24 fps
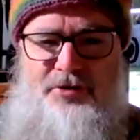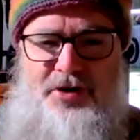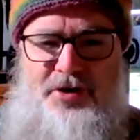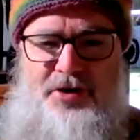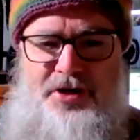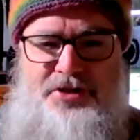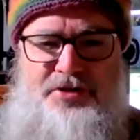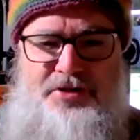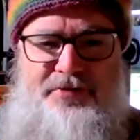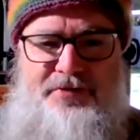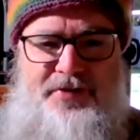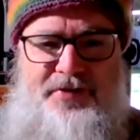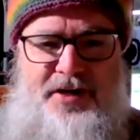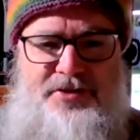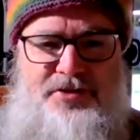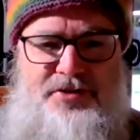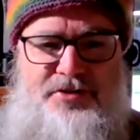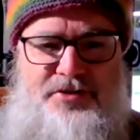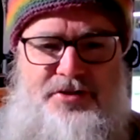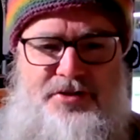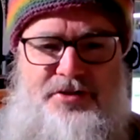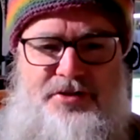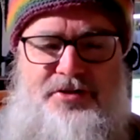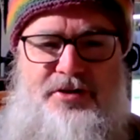The rest of
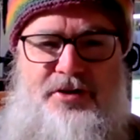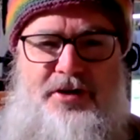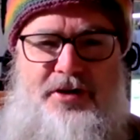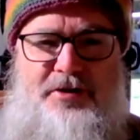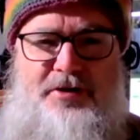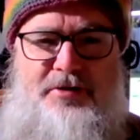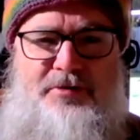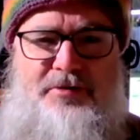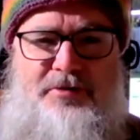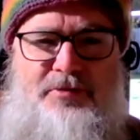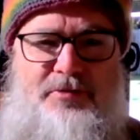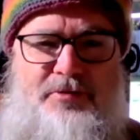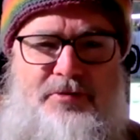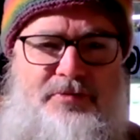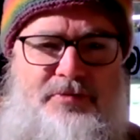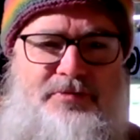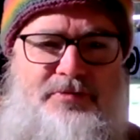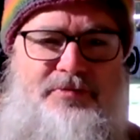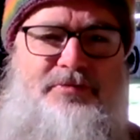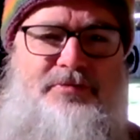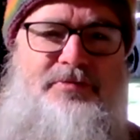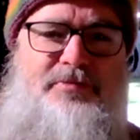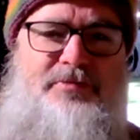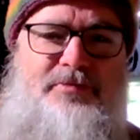us just like
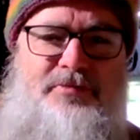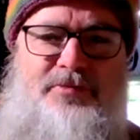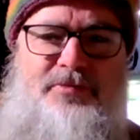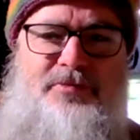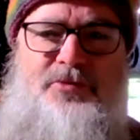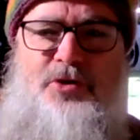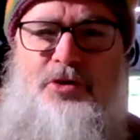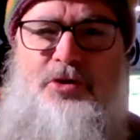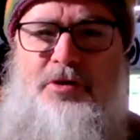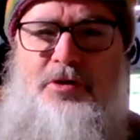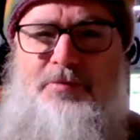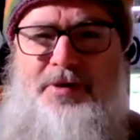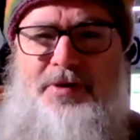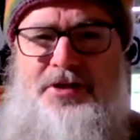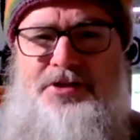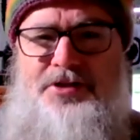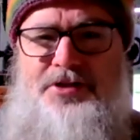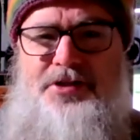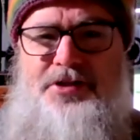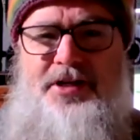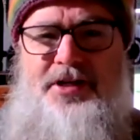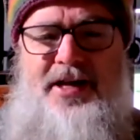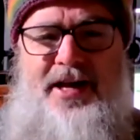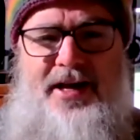do the
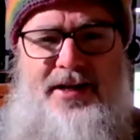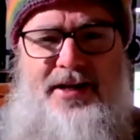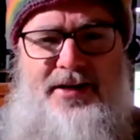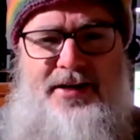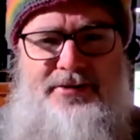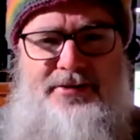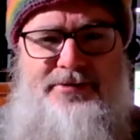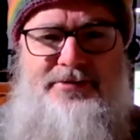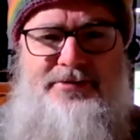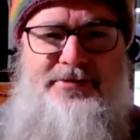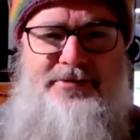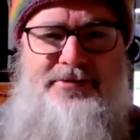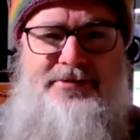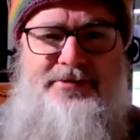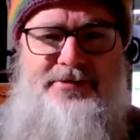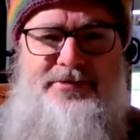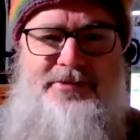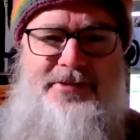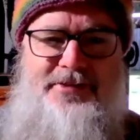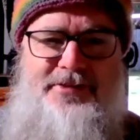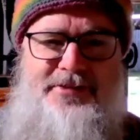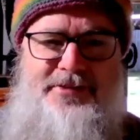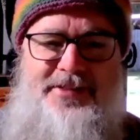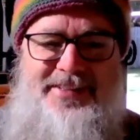best you can. You
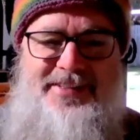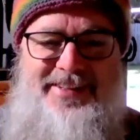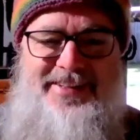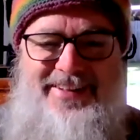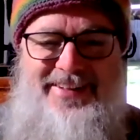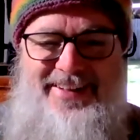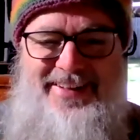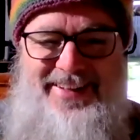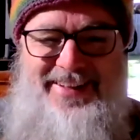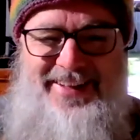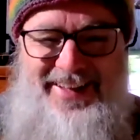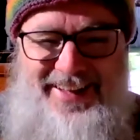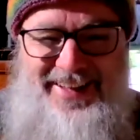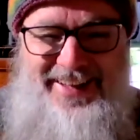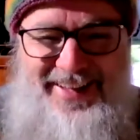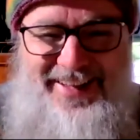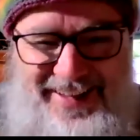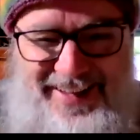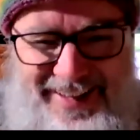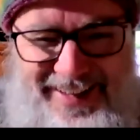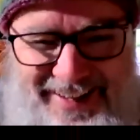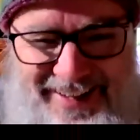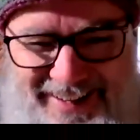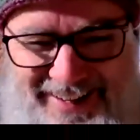
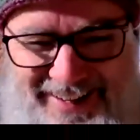know?